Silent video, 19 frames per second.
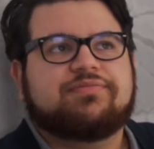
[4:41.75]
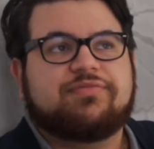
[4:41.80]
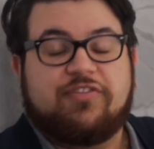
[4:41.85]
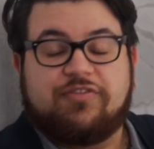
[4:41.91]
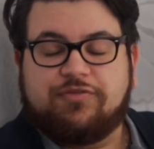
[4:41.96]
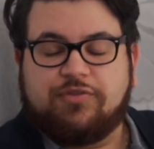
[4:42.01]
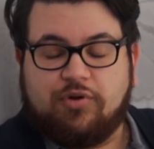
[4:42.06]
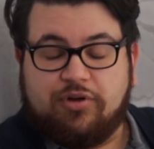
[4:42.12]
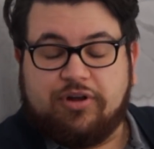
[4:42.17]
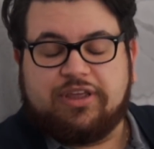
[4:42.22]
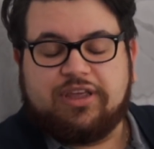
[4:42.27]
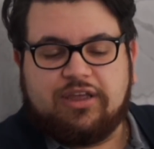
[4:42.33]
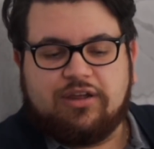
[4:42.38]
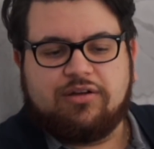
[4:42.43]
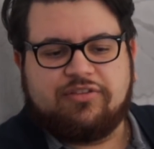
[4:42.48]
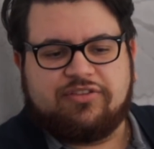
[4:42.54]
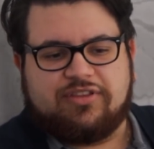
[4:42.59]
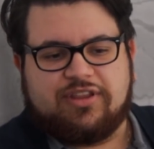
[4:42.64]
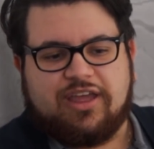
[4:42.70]
4
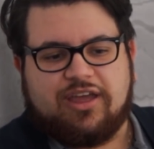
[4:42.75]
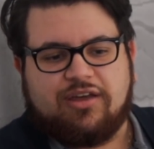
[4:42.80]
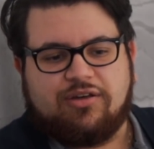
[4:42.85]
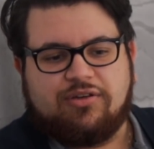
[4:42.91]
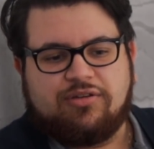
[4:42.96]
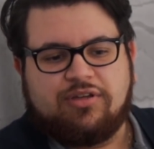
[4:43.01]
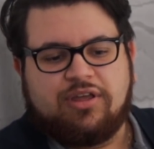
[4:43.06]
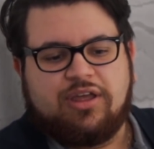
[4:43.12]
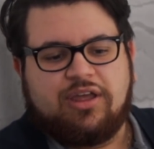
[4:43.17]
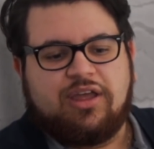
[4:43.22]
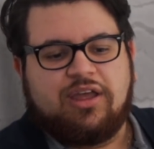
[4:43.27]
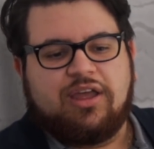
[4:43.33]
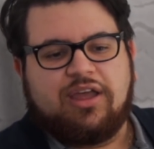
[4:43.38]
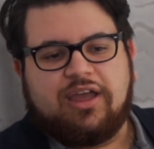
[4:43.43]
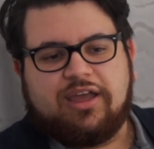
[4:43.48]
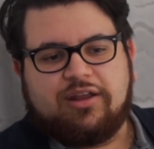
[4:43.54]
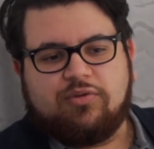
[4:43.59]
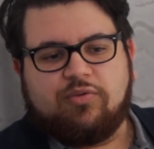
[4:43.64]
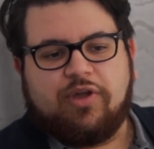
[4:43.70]
years now,
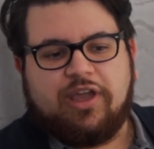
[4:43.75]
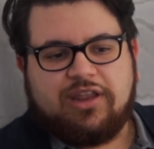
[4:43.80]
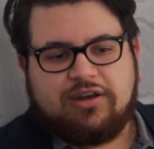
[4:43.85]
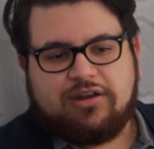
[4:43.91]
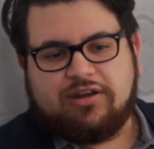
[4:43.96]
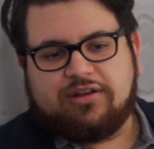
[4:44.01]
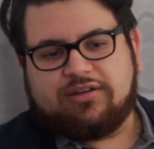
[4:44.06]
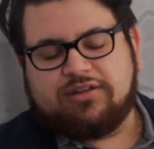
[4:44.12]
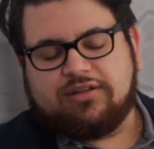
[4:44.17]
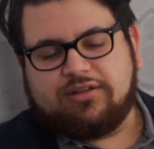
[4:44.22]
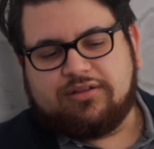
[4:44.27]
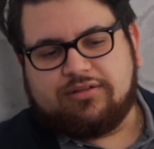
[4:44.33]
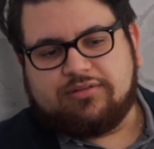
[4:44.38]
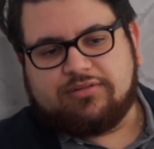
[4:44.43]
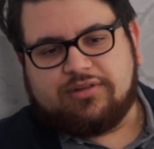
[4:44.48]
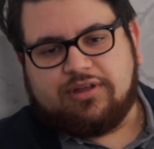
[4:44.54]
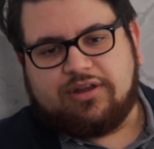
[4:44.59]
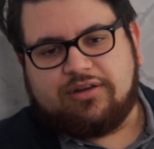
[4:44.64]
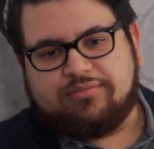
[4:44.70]
and waited
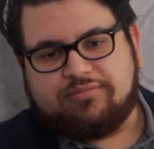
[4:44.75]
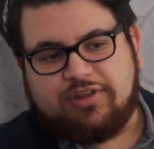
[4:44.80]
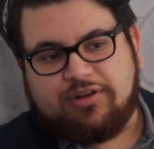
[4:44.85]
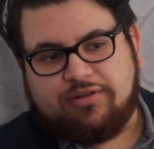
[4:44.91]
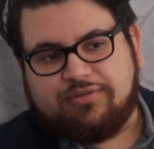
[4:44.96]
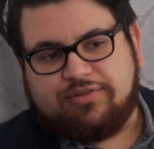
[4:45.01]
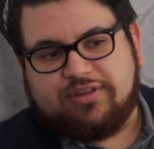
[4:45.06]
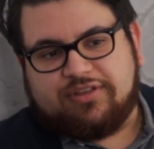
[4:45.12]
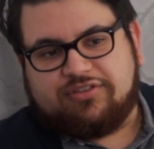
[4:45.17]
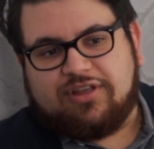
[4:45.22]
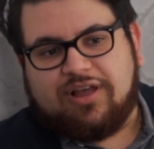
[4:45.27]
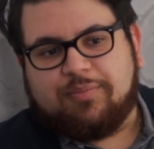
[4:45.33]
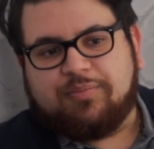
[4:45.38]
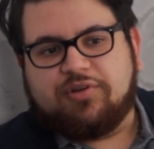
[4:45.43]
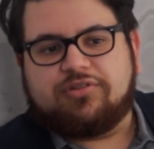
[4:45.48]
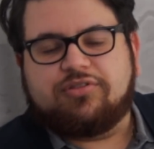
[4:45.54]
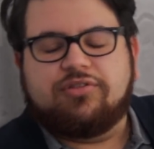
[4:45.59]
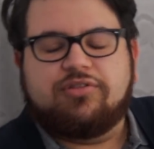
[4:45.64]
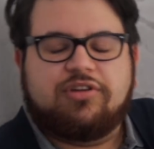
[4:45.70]
until, you know, this
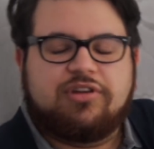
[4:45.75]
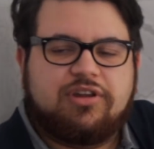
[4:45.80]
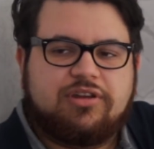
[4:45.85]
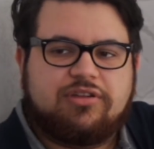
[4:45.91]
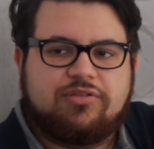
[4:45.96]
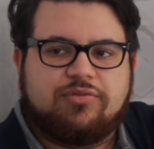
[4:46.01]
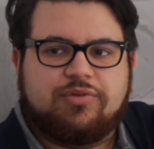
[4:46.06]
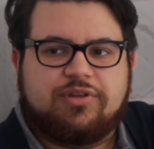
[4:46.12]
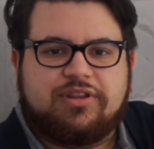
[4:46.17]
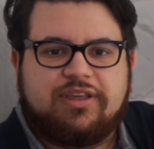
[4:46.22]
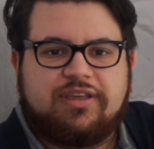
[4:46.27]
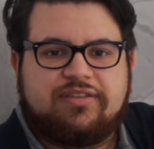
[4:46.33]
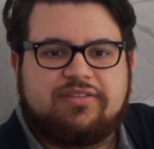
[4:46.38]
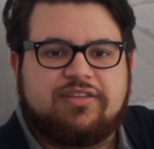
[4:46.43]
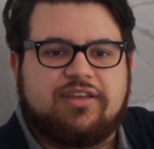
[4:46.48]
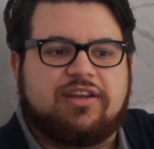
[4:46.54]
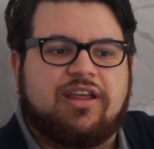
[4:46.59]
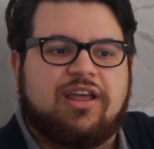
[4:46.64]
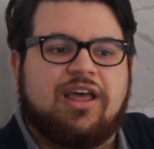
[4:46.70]
opportunity to
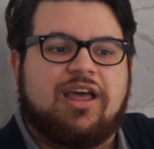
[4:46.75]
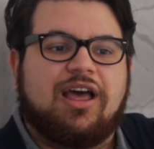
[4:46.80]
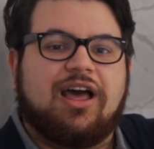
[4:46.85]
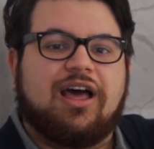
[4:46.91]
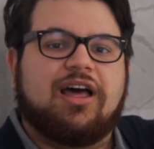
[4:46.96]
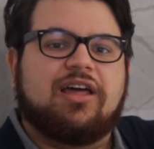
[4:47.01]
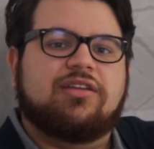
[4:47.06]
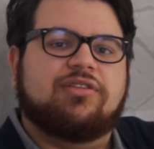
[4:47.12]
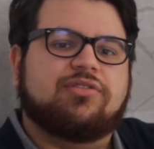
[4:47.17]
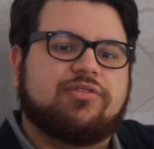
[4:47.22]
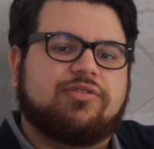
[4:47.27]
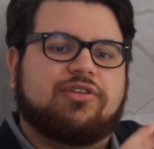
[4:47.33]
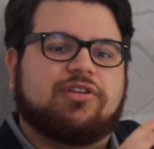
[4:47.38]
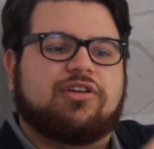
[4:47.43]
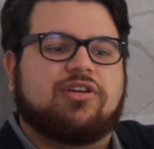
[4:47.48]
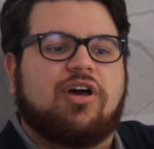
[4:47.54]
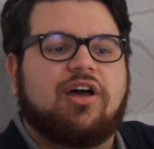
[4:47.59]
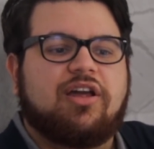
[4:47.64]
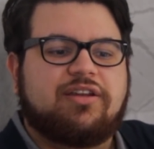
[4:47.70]
release it under the
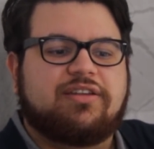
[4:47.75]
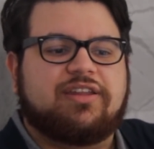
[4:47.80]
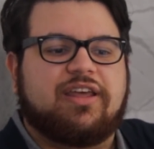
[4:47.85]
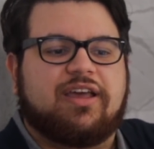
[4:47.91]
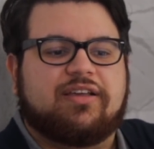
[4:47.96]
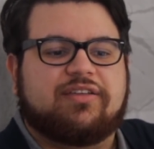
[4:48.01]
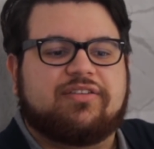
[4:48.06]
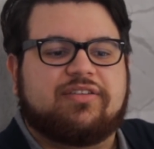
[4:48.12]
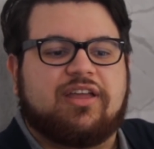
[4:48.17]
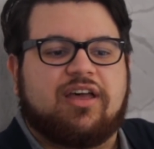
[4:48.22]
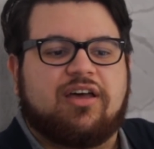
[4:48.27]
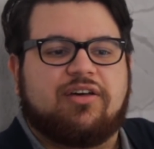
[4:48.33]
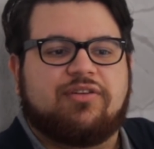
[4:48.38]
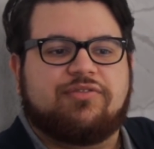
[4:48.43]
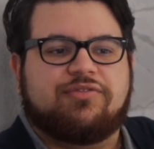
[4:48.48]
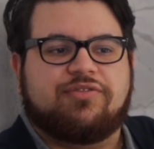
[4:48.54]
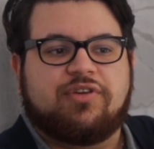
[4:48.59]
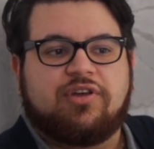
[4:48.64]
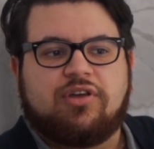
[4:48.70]
context
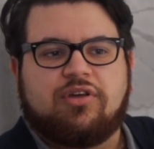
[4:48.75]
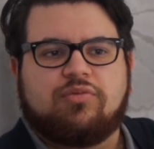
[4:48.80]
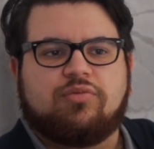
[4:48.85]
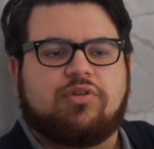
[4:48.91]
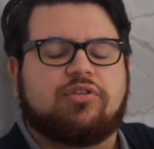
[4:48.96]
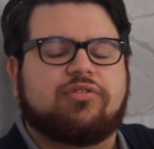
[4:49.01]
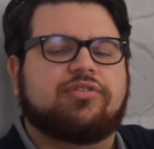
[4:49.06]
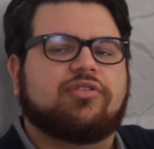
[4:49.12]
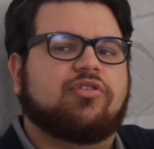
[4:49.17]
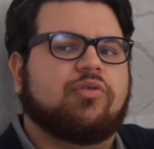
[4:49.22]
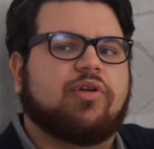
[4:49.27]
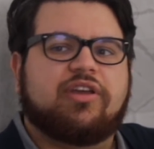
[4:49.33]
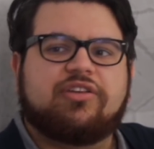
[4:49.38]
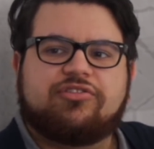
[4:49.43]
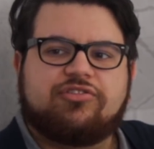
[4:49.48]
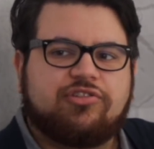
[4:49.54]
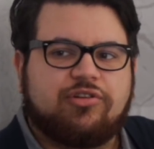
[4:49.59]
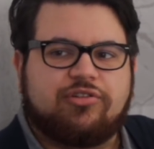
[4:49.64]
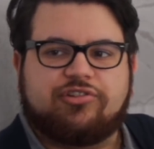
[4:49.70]
of, well, the
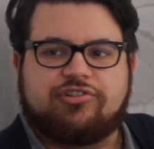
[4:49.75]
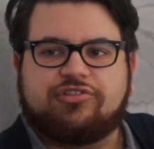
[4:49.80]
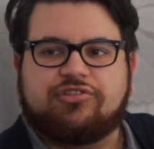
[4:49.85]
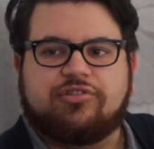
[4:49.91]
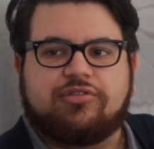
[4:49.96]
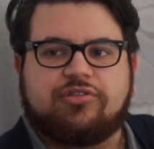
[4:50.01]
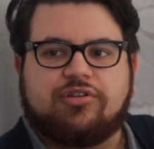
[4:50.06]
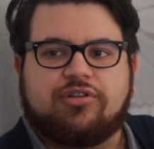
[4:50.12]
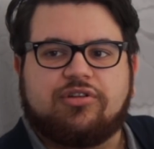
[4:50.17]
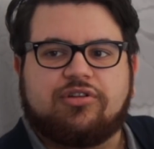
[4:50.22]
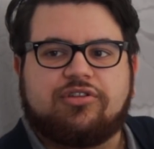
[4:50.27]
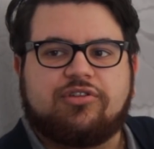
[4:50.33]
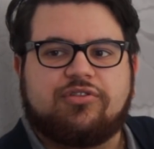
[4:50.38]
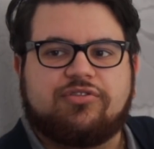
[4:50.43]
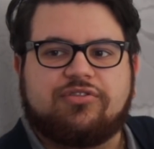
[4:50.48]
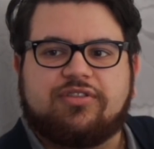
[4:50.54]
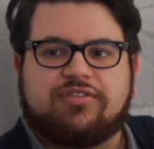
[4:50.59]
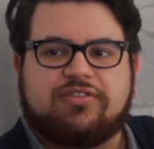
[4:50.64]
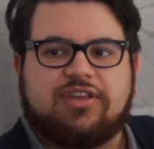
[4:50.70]
Christchurch shooter
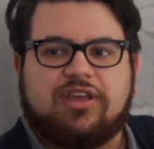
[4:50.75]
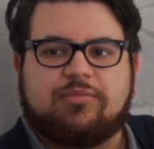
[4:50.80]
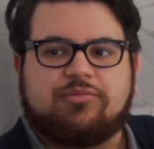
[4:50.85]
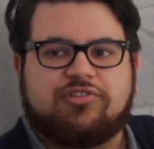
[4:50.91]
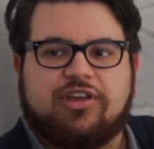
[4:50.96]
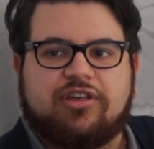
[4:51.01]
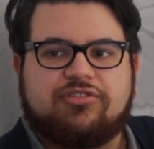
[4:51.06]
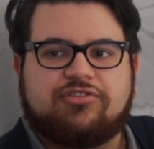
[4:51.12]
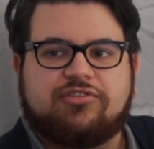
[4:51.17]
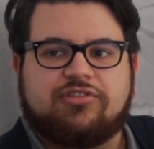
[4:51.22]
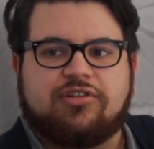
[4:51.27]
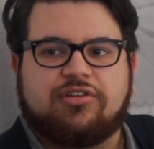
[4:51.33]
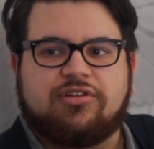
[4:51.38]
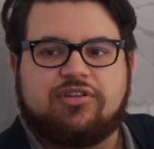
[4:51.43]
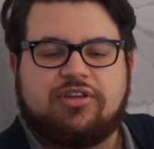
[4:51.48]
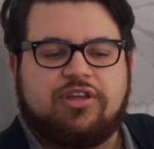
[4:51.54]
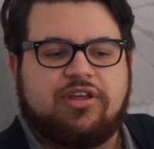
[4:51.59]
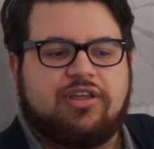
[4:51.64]
used the same gesture.